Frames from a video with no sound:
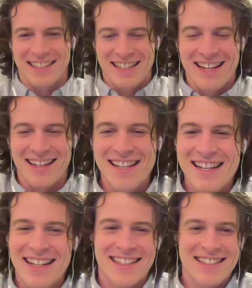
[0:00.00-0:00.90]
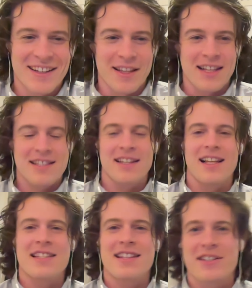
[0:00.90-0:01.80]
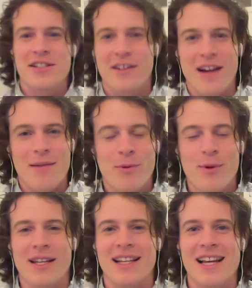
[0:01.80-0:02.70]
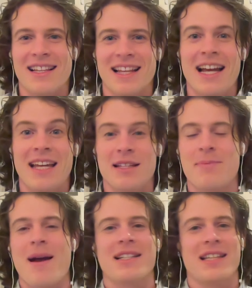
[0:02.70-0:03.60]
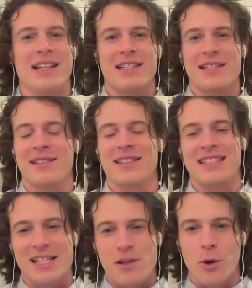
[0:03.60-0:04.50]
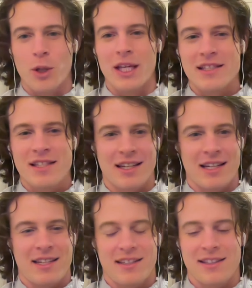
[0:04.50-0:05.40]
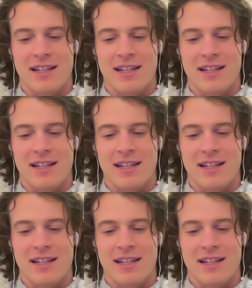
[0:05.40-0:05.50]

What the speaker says: Yeah. So that's actually a great point, and that gets back to this holistic